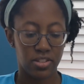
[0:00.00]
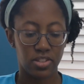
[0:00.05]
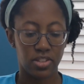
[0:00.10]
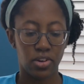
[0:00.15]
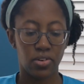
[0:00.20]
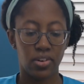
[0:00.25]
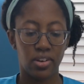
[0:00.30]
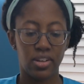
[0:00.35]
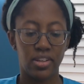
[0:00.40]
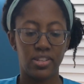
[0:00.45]

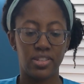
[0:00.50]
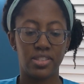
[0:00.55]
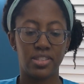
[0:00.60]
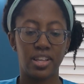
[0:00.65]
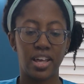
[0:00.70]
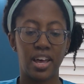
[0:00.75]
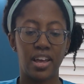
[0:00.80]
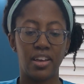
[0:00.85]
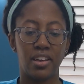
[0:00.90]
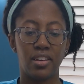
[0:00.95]
So
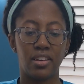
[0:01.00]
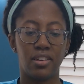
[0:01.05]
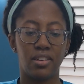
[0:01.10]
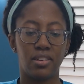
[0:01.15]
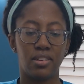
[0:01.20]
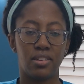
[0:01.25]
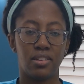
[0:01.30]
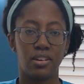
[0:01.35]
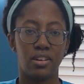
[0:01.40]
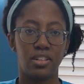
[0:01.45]
it's like
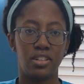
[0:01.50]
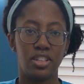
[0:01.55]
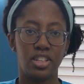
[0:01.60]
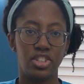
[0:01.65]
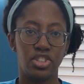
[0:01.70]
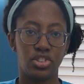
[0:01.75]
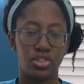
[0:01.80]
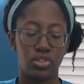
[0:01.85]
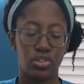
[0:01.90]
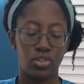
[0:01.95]
a
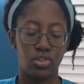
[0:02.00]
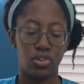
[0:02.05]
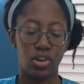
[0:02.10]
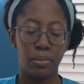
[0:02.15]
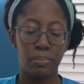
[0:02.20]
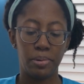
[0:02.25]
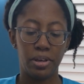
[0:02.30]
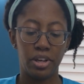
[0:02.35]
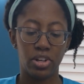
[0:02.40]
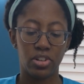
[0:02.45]

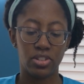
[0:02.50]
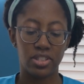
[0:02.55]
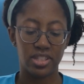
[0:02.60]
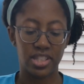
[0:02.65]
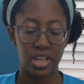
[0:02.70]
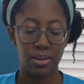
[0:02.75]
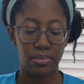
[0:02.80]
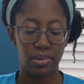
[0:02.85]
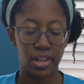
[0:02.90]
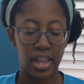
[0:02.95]
bigger
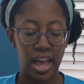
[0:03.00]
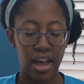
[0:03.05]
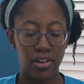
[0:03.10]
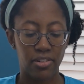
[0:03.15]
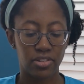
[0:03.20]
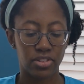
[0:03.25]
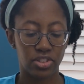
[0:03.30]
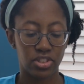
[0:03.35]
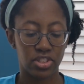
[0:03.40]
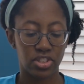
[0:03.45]
seam
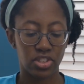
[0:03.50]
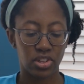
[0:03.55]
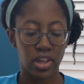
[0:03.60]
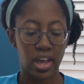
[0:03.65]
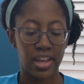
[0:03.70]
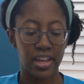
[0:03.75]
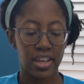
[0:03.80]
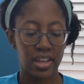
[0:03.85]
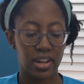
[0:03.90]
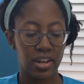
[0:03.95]
allowance just so
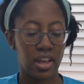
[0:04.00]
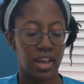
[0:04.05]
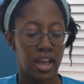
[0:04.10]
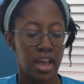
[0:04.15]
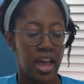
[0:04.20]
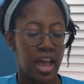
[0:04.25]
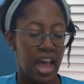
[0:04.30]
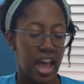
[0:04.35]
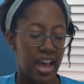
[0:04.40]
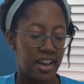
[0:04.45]
I can
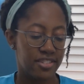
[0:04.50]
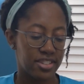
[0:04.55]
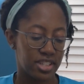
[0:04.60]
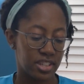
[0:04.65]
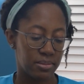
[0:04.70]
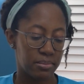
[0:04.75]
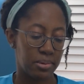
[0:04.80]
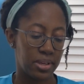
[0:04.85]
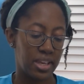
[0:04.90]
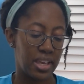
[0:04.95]
have
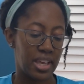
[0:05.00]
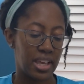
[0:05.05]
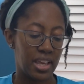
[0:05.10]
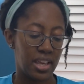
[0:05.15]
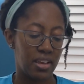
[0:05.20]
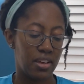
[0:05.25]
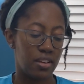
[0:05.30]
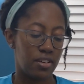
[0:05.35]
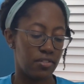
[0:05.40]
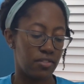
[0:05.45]
some
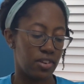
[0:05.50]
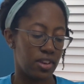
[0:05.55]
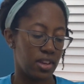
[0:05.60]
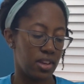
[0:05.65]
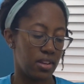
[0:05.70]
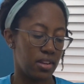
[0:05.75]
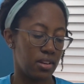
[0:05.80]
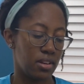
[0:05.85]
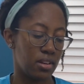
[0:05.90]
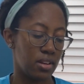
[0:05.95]
give
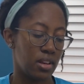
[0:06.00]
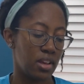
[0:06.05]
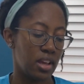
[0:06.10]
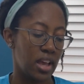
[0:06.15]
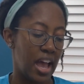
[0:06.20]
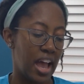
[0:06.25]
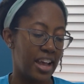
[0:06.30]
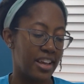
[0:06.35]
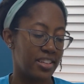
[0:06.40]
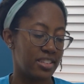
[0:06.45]
and
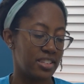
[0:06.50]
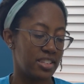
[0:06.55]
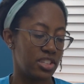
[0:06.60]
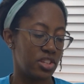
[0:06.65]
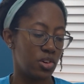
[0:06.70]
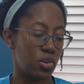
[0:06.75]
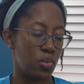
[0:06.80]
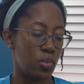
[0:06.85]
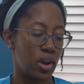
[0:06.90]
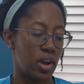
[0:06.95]
I can
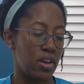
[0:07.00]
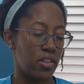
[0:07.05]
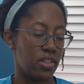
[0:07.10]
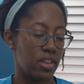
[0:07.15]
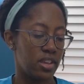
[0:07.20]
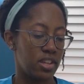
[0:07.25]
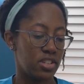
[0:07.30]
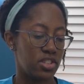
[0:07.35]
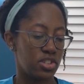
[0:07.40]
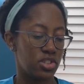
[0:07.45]
still wear
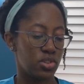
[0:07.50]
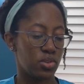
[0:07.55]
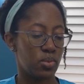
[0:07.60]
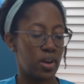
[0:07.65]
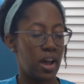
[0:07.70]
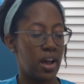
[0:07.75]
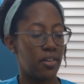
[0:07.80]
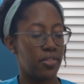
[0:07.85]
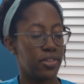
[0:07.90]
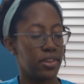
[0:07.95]
this
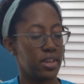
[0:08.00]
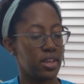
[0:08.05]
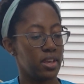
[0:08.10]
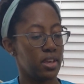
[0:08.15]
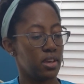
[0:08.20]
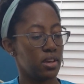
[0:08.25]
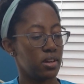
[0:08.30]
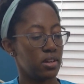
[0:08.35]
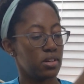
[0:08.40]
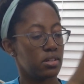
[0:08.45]
throughout the
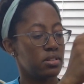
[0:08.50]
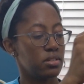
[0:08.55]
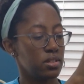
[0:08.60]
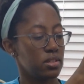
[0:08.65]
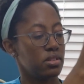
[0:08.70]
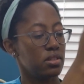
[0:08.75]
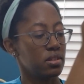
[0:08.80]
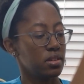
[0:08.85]
years.